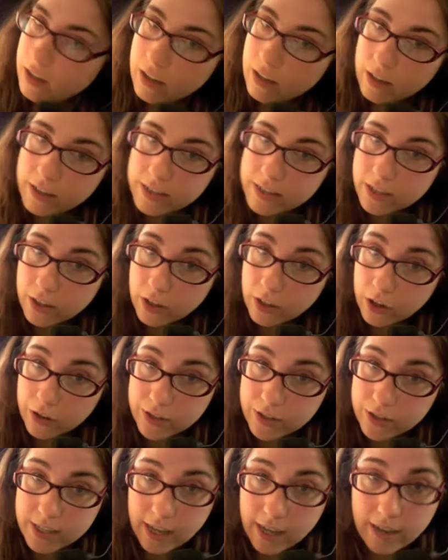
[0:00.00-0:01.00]
Until
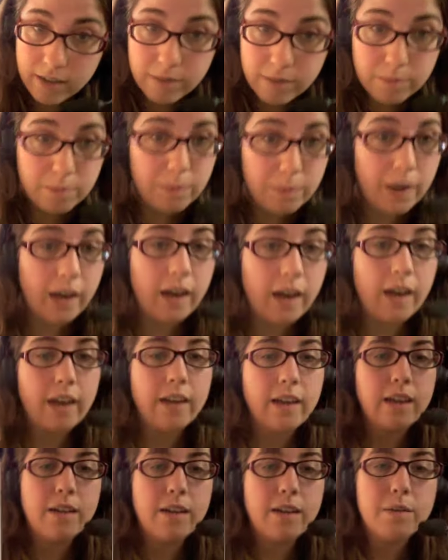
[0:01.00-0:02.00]
Earth Set
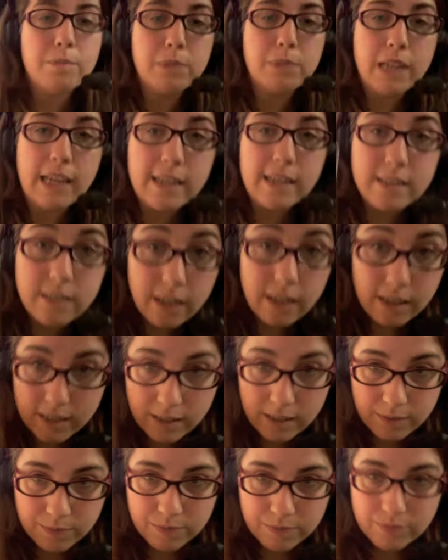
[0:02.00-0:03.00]
by Blake
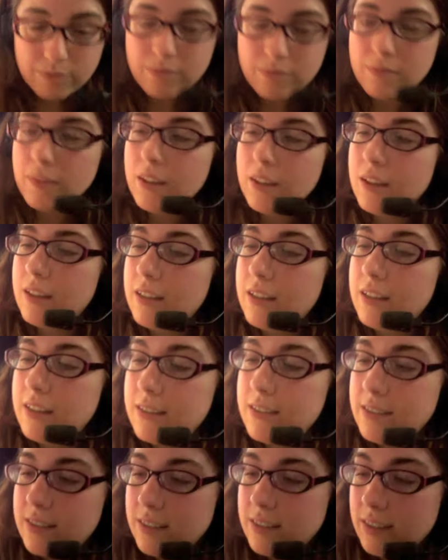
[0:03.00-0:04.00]
Stacey.
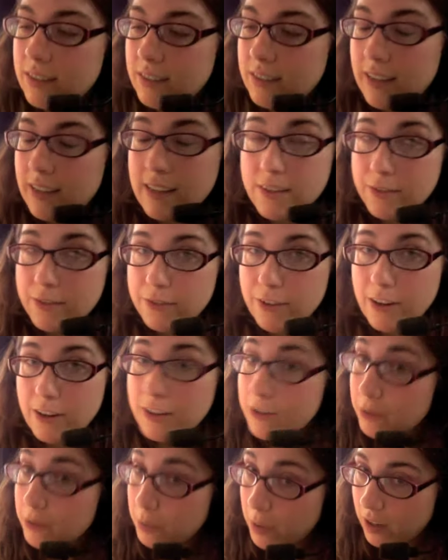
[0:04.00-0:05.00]
He's yes, a
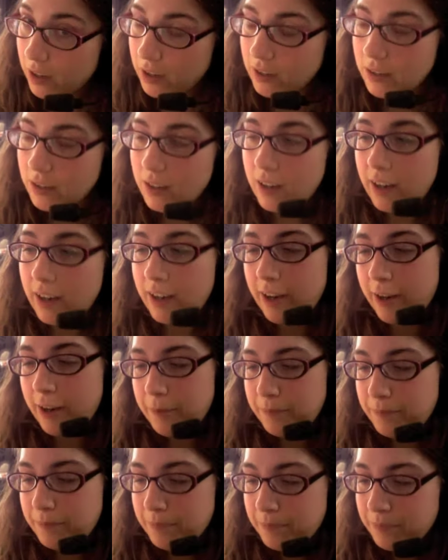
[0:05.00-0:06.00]
friend of mine,
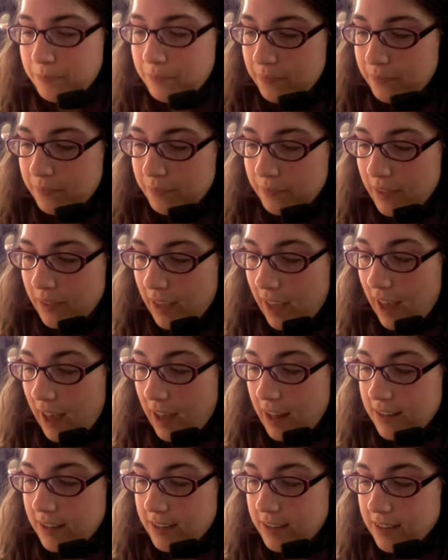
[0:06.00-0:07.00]
um,
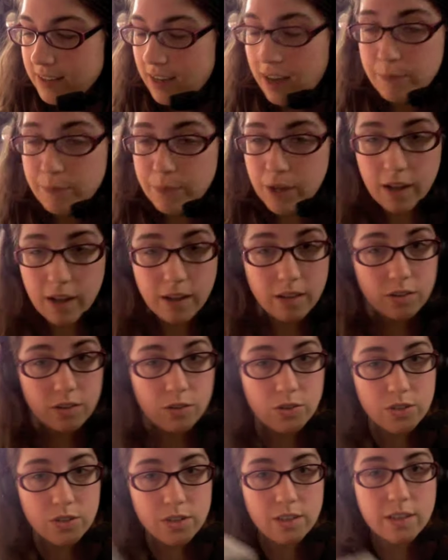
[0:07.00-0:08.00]
and I'm not
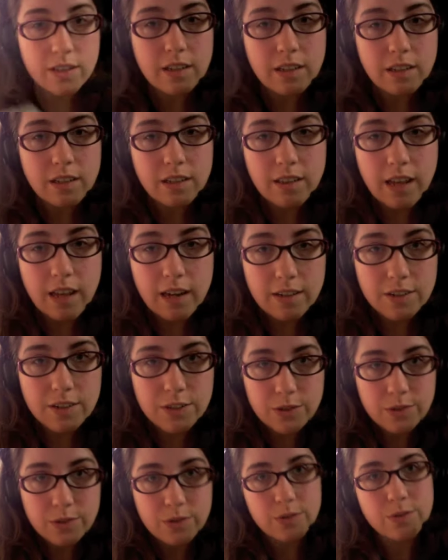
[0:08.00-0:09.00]
usually that
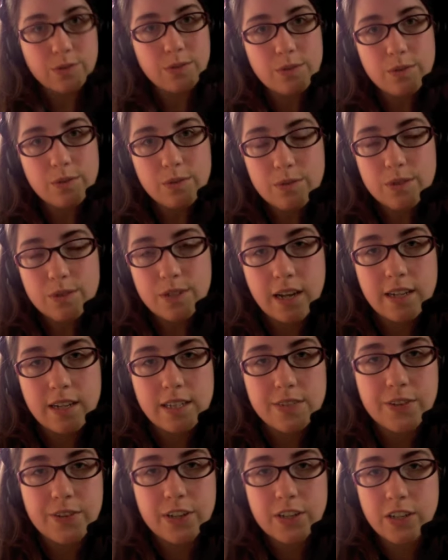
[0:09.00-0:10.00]
into
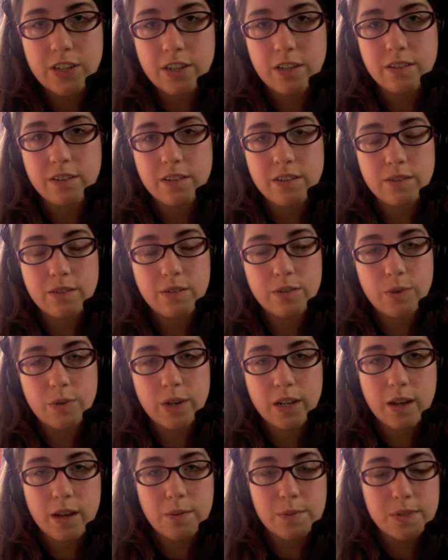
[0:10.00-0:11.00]
science fiction
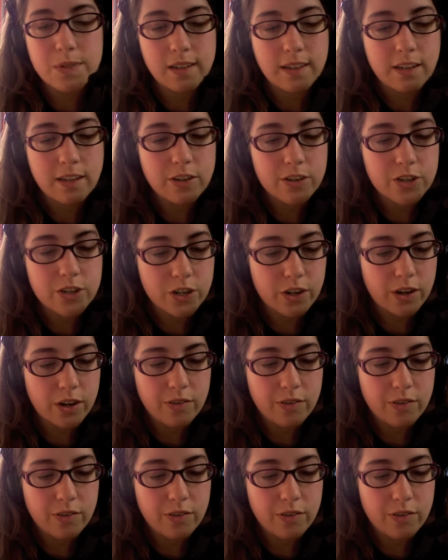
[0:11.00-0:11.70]
when it comes to literature.